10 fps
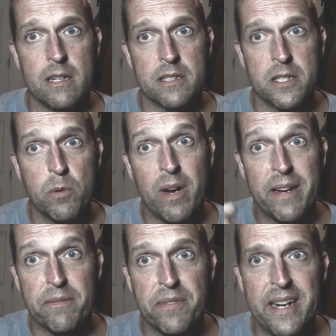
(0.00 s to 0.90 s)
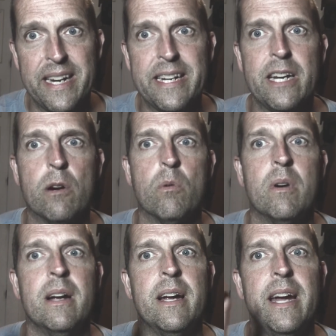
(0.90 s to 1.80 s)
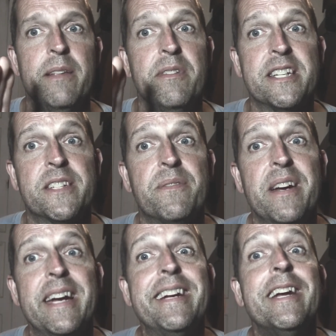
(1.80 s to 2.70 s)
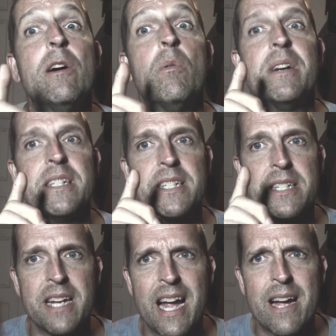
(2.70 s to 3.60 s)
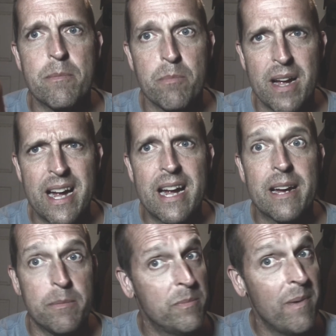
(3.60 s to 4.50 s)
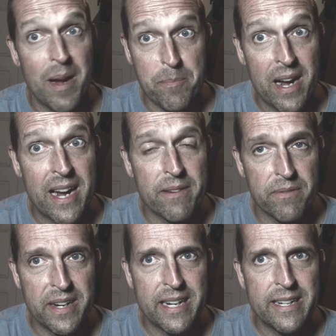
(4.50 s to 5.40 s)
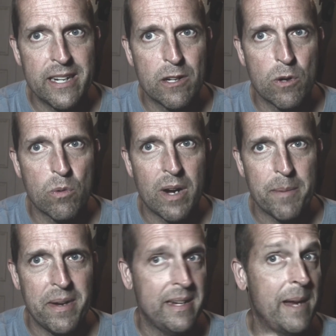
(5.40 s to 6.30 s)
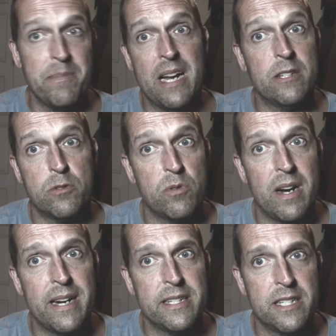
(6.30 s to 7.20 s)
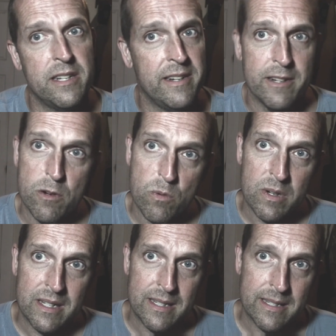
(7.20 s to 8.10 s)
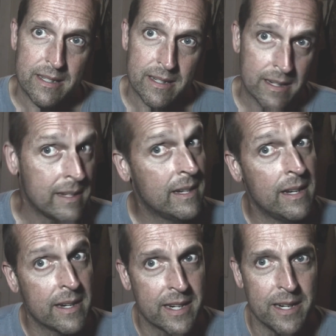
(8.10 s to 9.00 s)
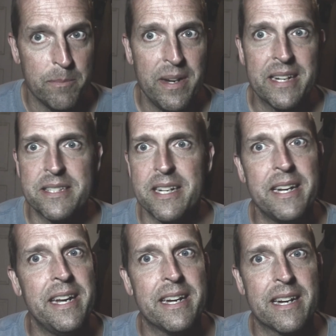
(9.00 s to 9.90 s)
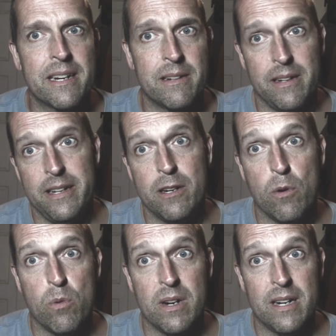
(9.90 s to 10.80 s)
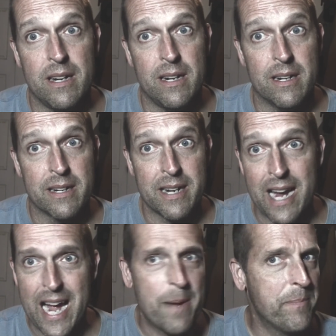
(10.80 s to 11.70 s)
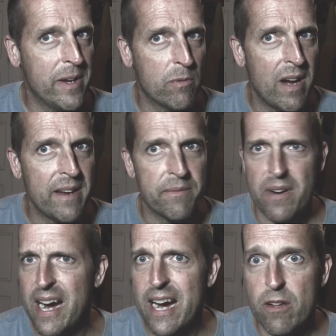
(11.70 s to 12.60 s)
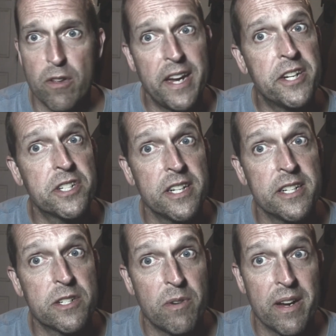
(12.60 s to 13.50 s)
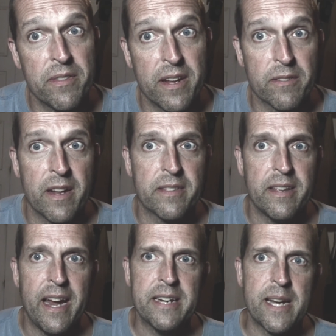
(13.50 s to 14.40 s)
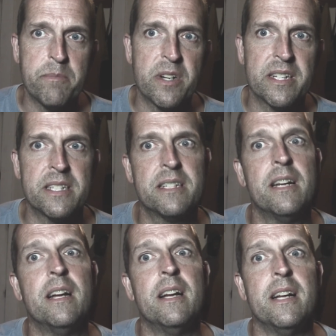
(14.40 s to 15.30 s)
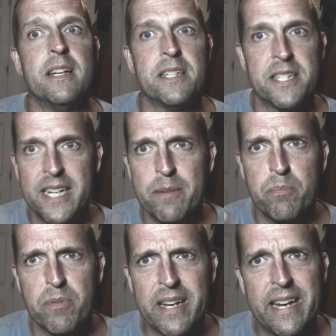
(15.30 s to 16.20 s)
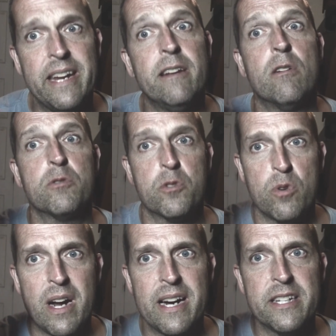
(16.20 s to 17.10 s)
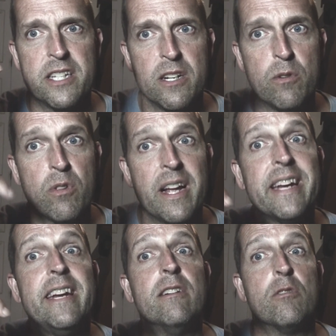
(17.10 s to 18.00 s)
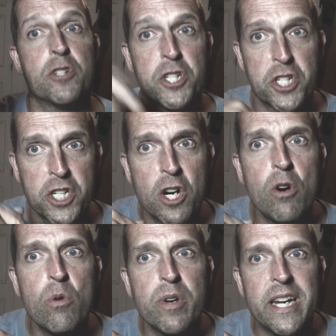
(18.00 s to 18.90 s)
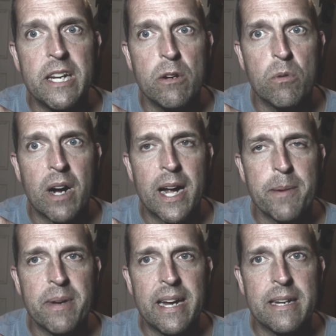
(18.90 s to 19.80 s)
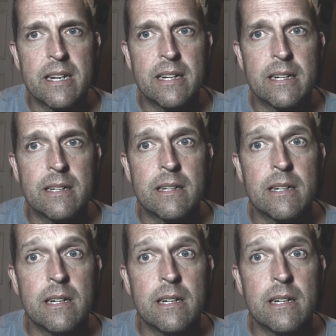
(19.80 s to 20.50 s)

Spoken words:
to a video. And this video is not my video. I mean, I'm not trying to, commit any, copyright violations or anything like that. I'm just simply, trying to, like, show you, I mean, a